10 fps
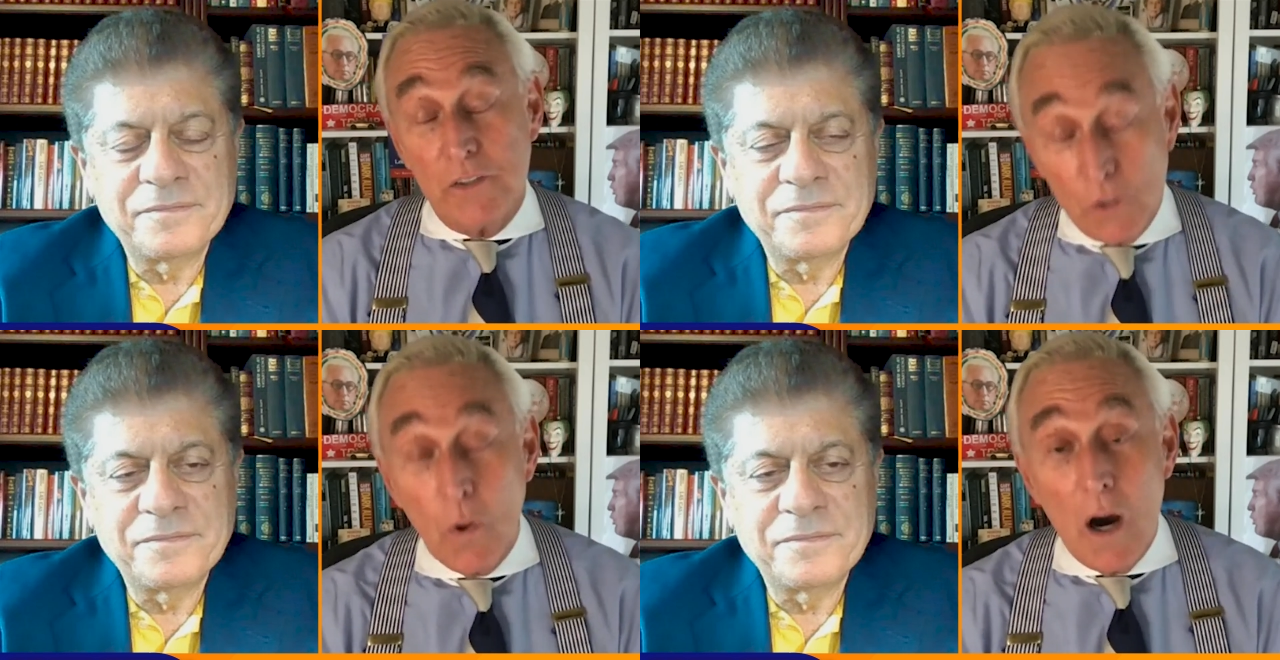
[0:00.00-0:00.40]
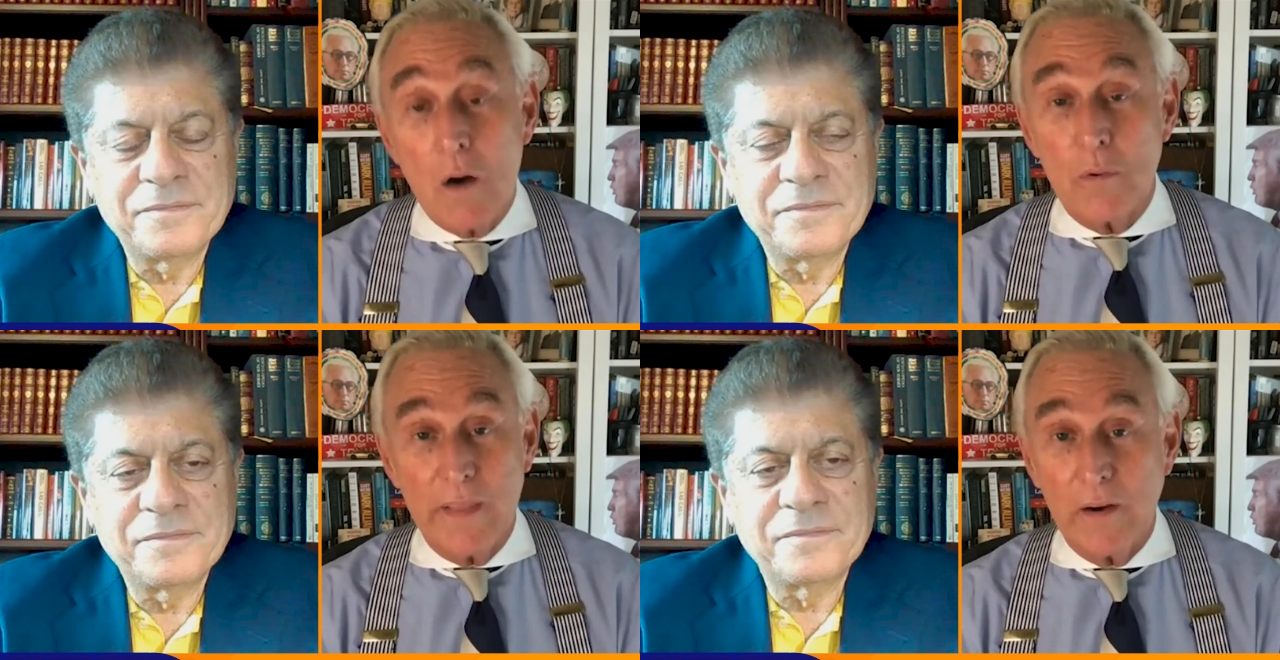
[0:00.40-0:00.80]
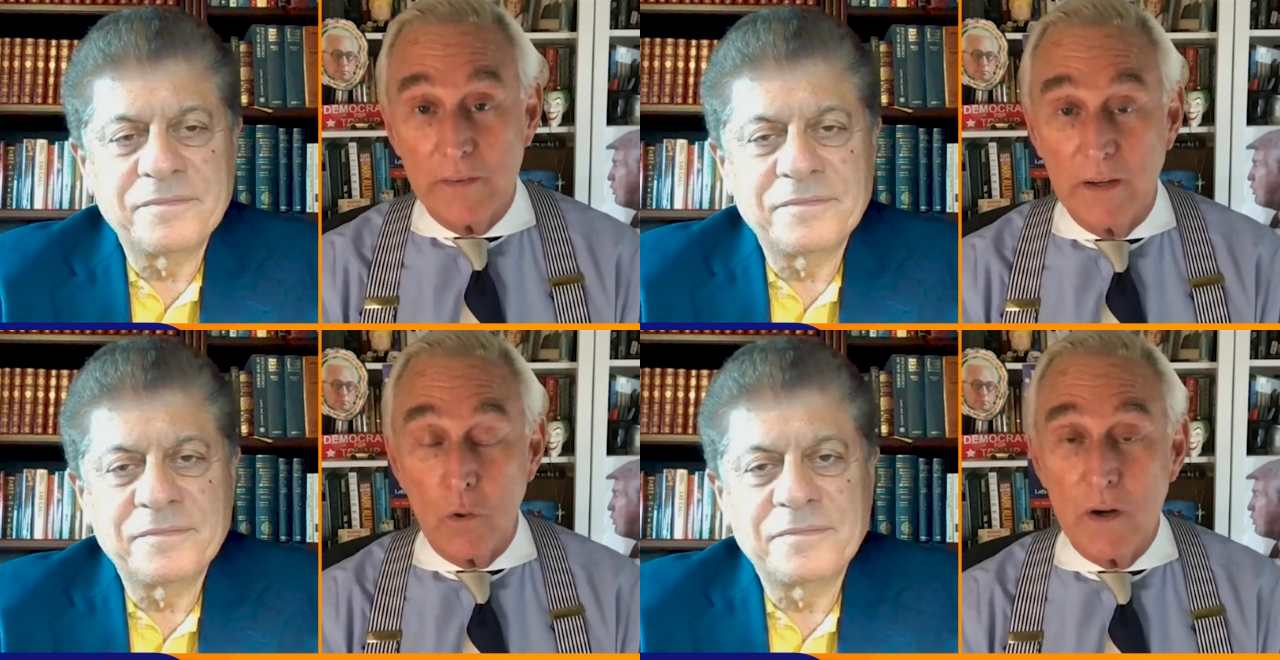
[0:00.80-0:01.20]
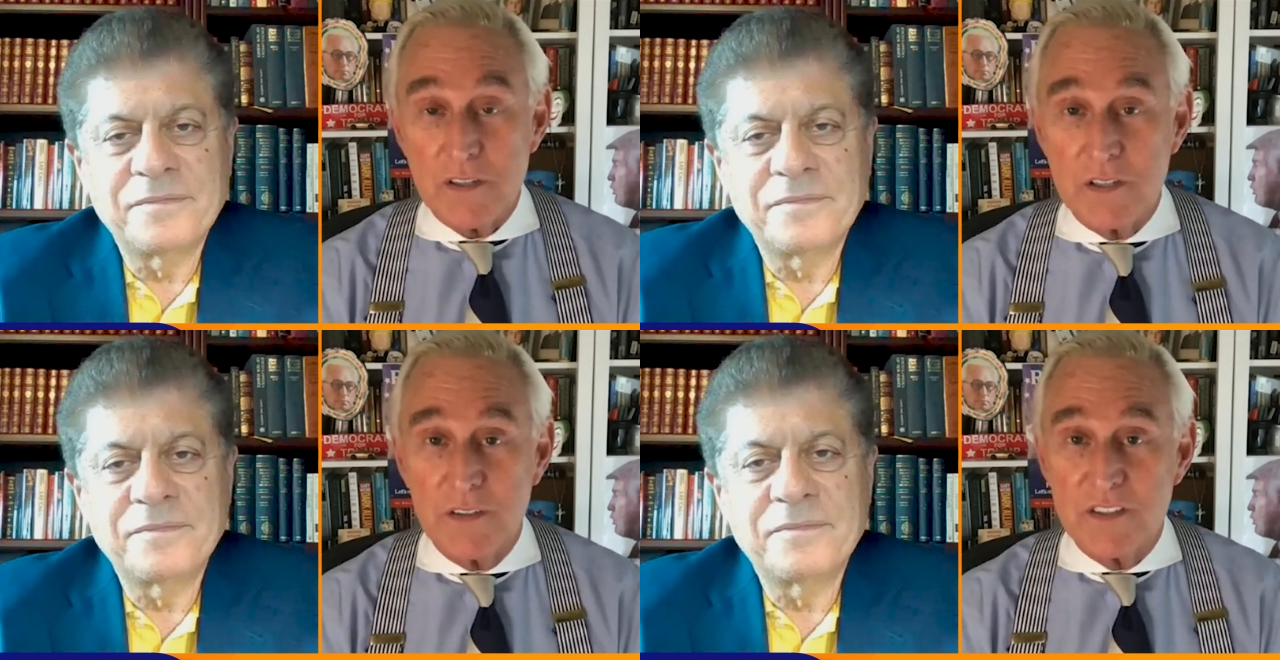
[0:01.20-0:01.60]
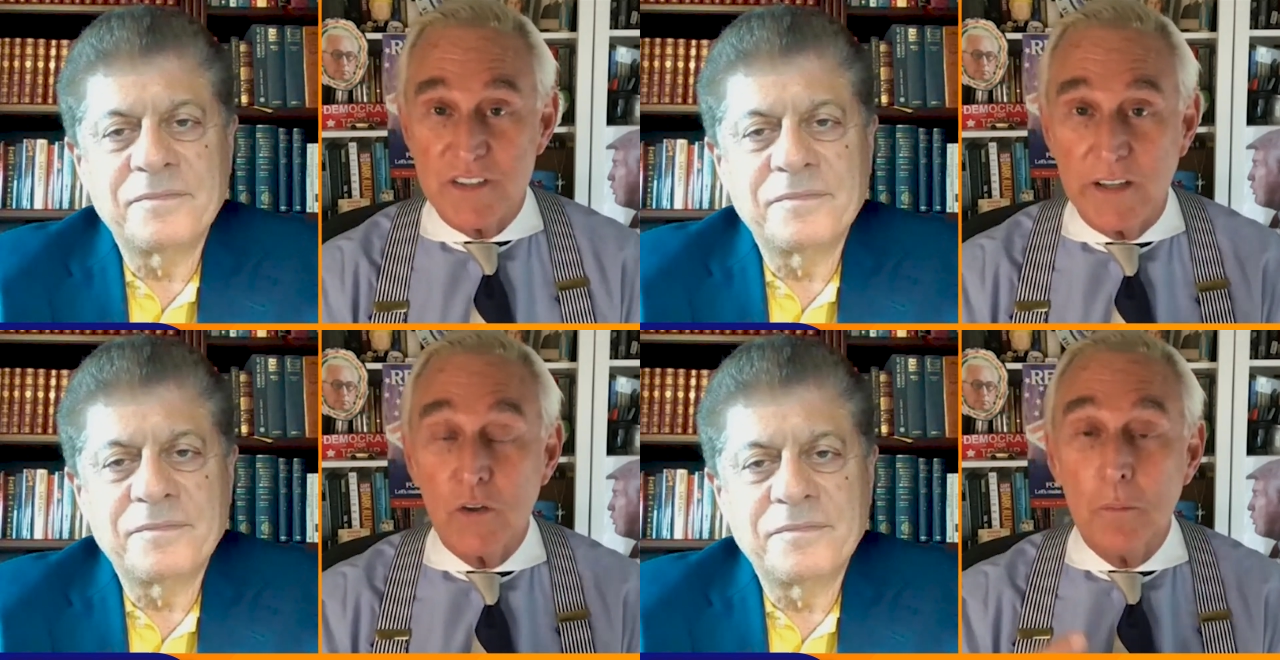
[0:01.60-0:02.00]
Speaker 1: you are, without any question, the
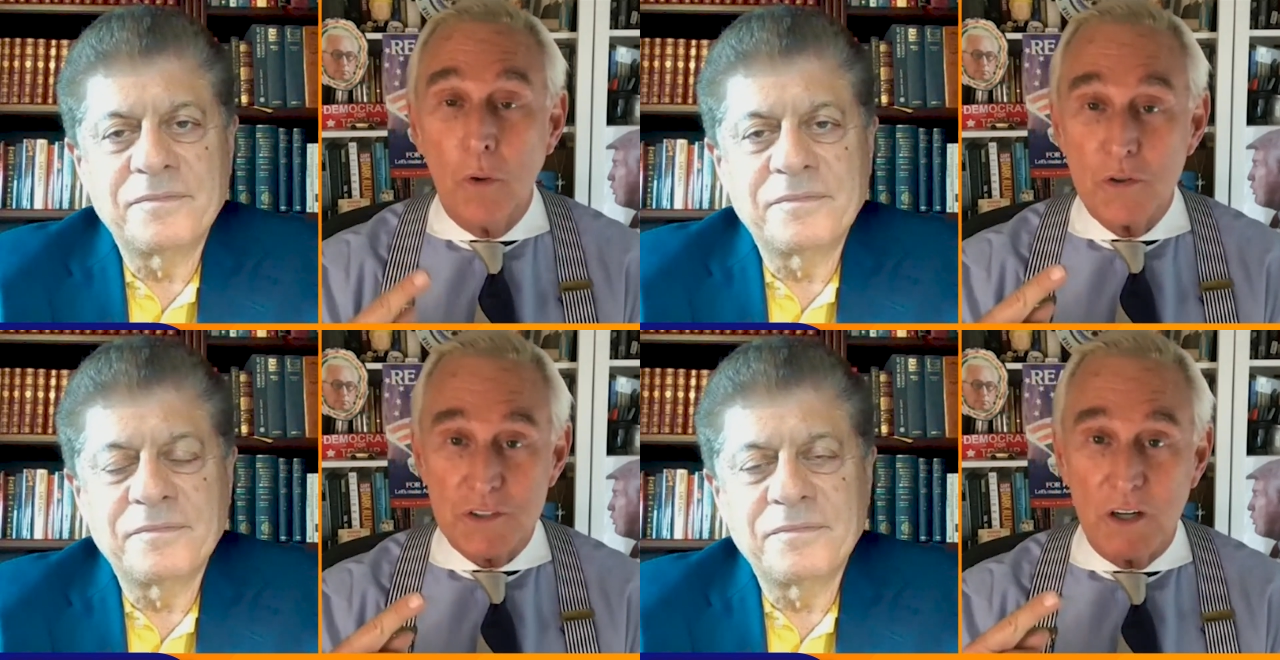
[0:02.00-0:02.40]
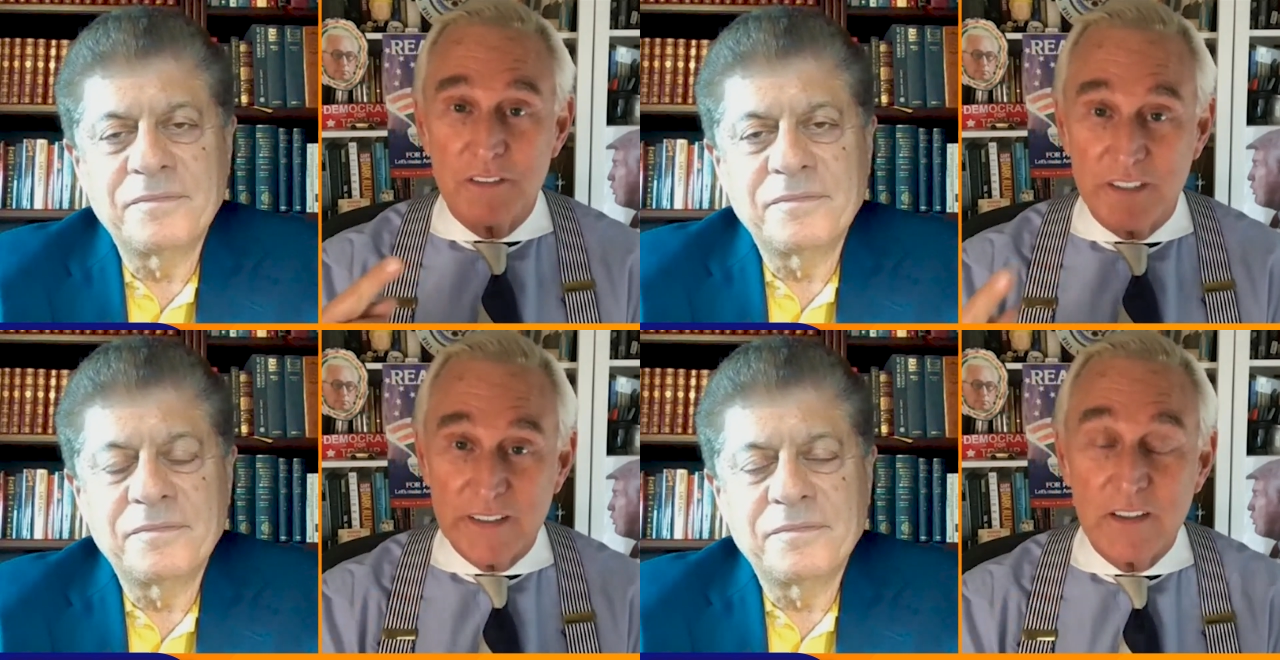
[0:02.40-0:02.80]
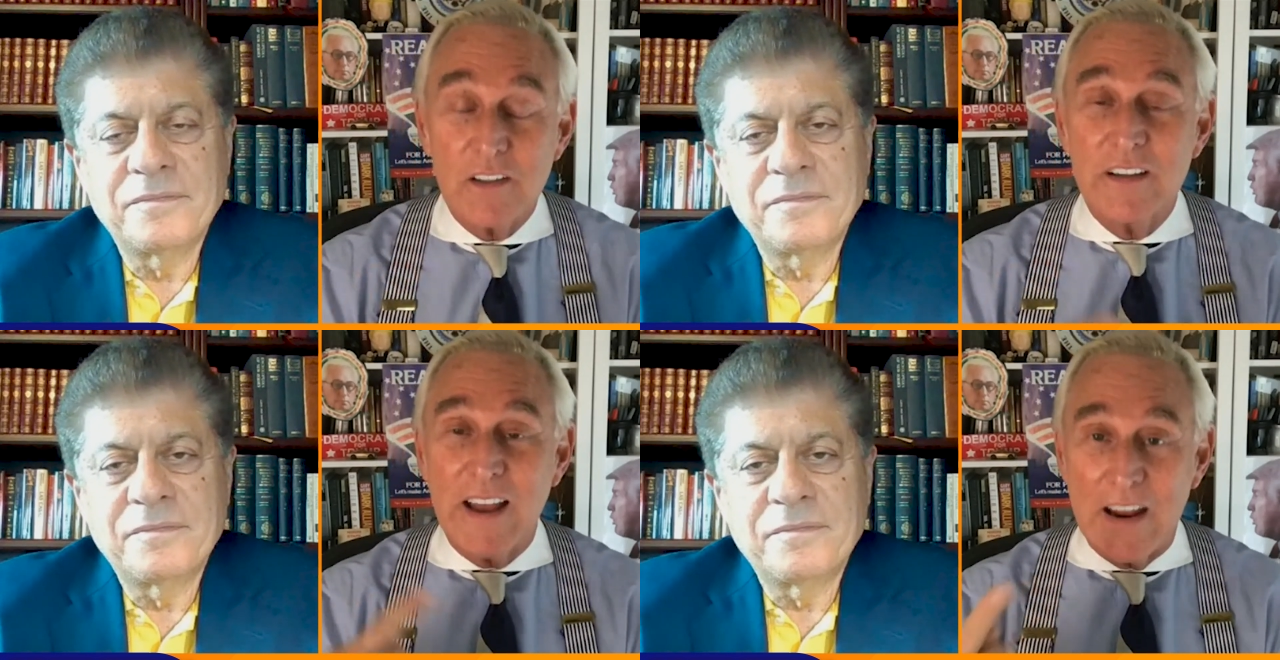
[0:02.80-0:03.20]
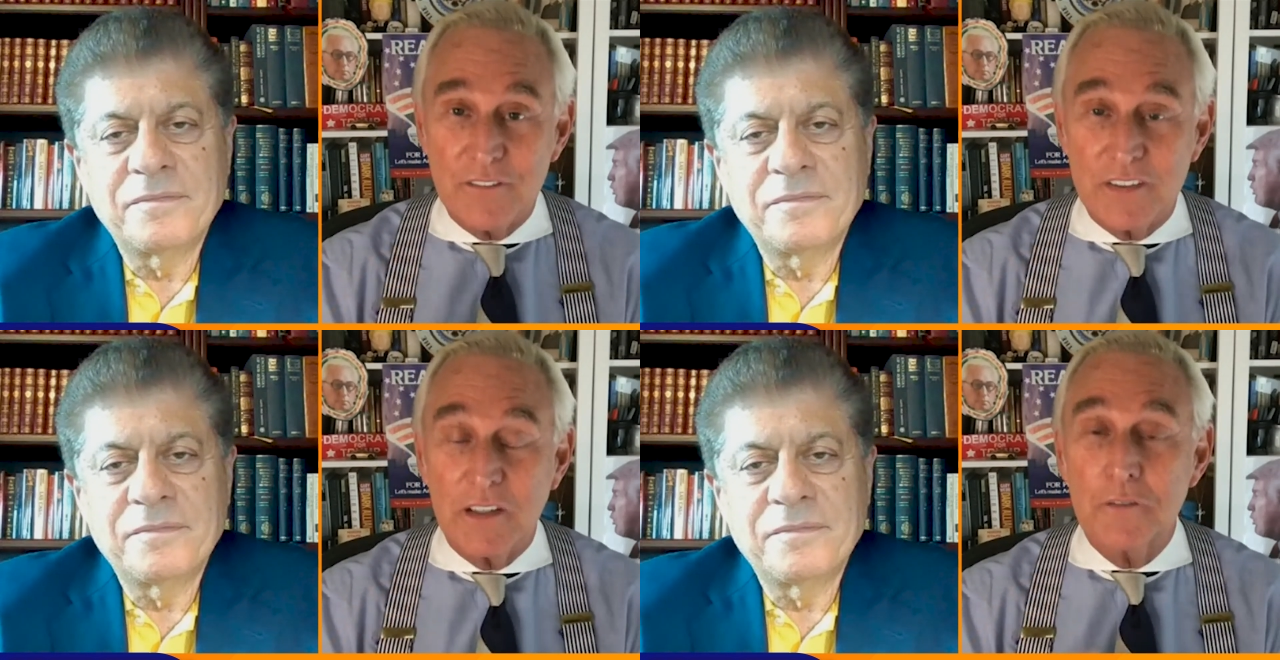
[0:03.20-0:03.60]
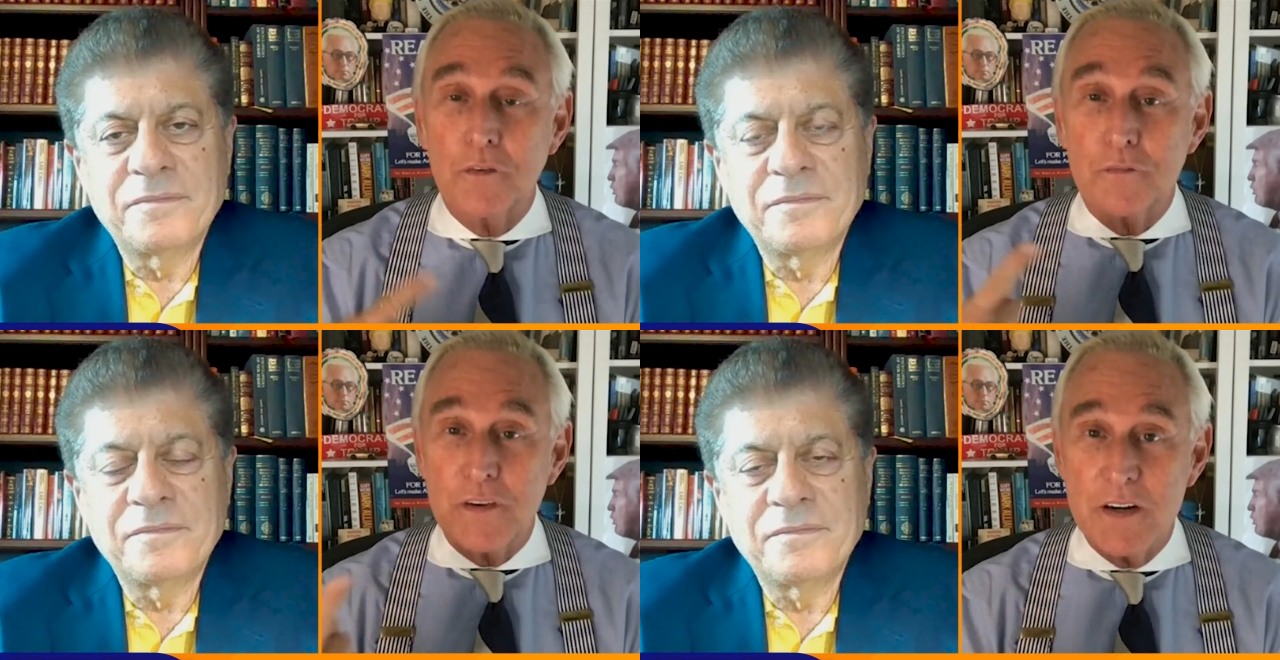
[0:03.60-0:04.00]
single most articulate advocate
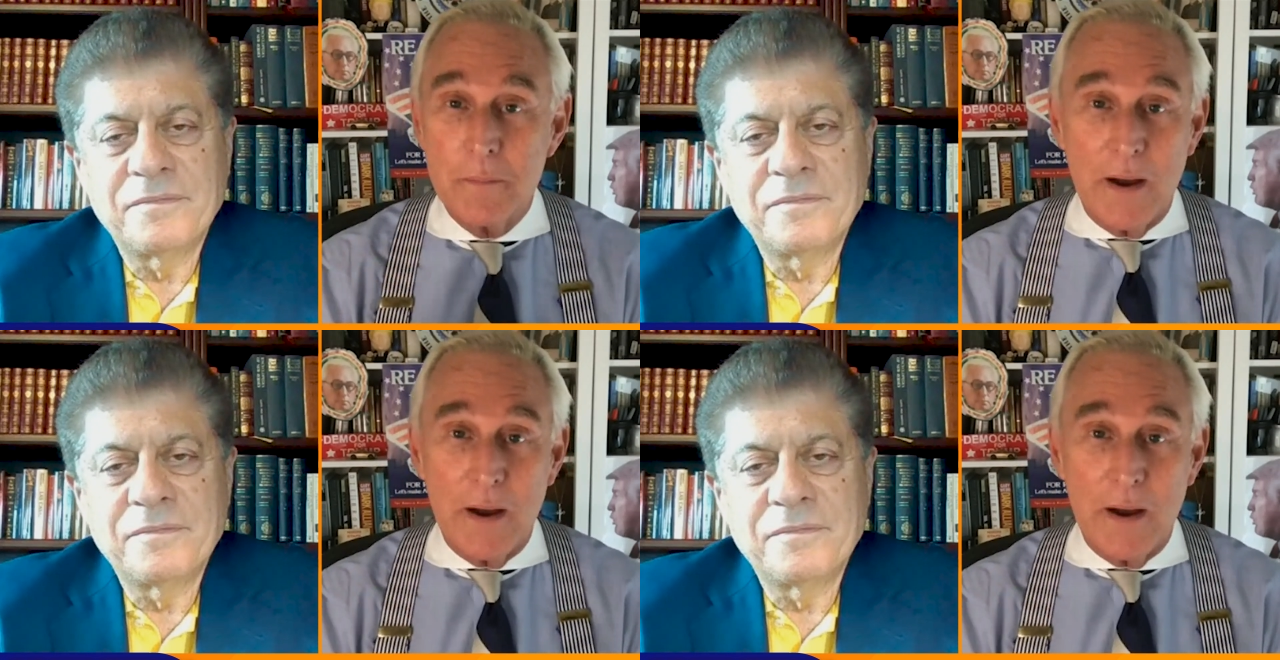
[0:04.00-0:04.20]
for freedom